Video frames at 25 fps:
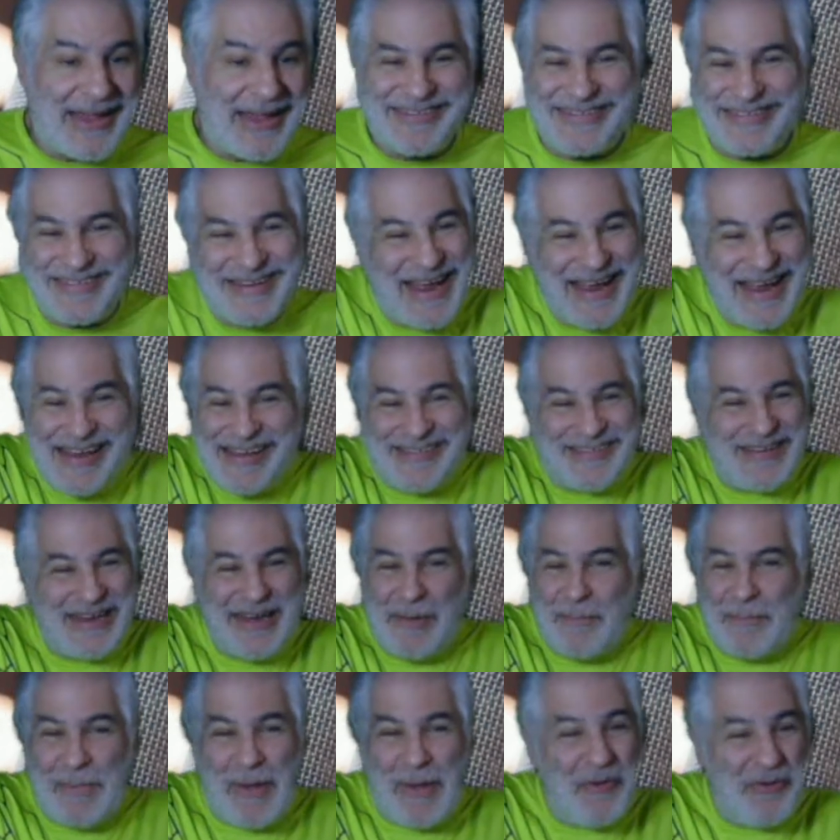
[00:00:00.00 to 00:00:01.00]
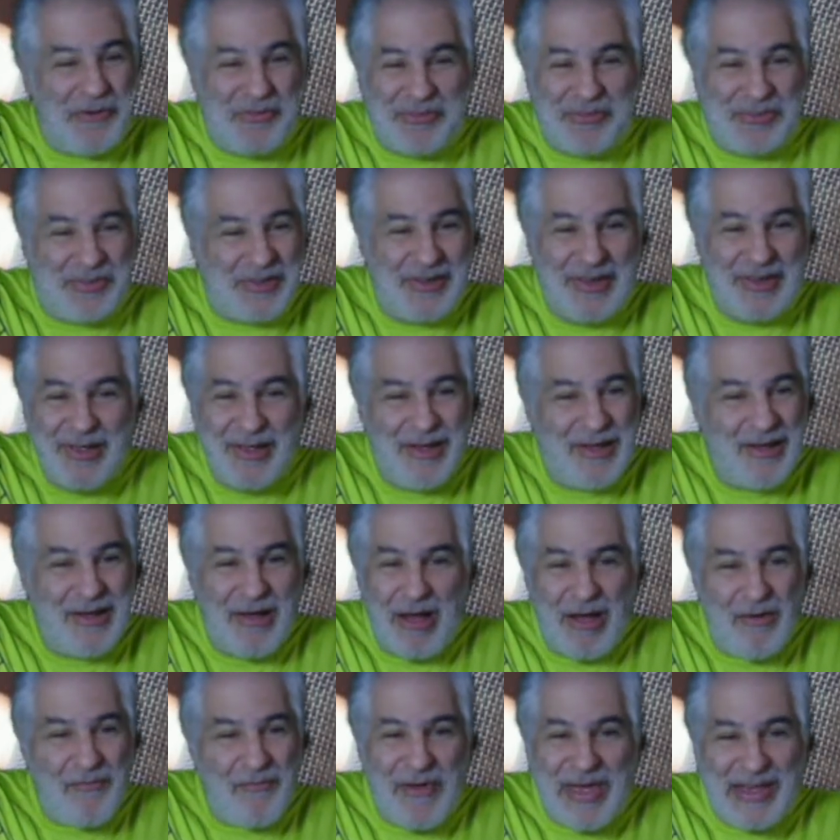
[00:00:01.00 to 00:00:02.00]
I said, I didn't see the post
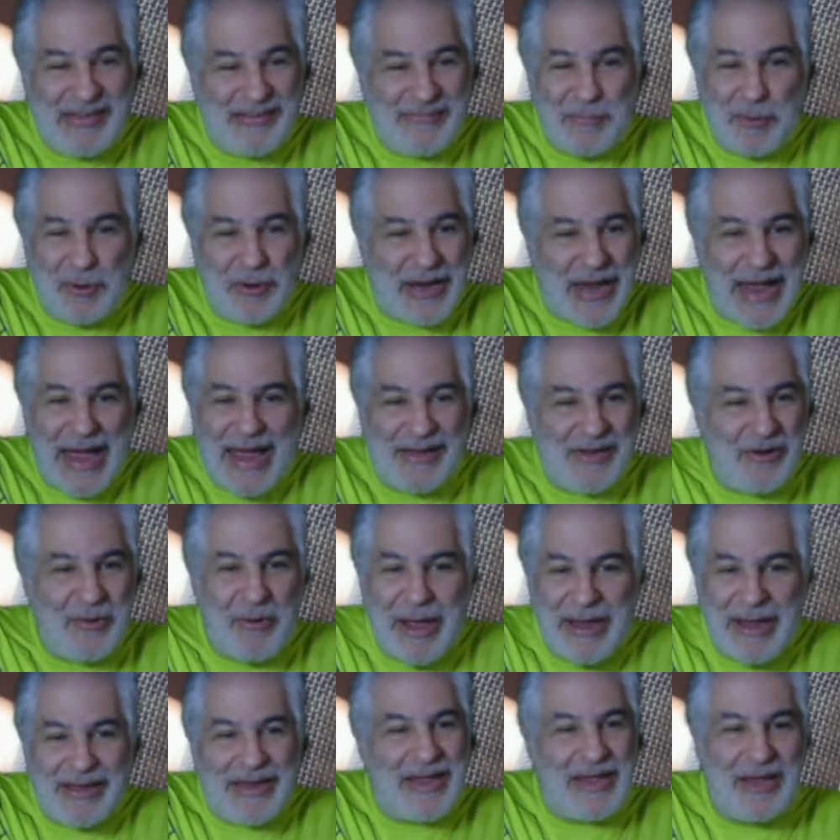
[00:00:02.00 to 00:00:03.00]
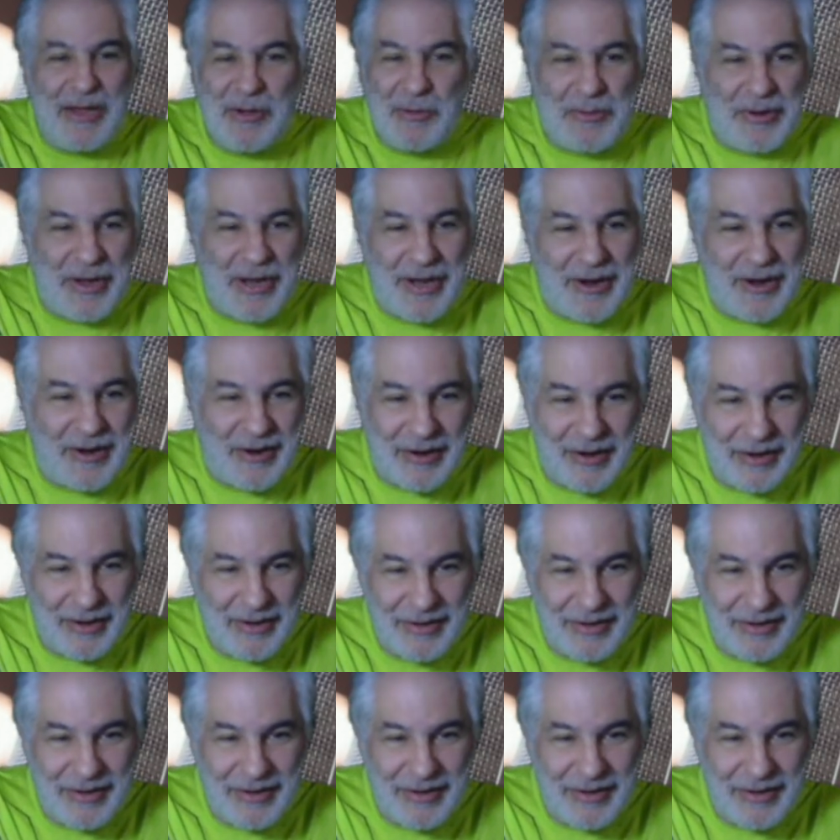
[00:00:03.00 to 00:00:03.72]
on Facebook. I had no idea you were here.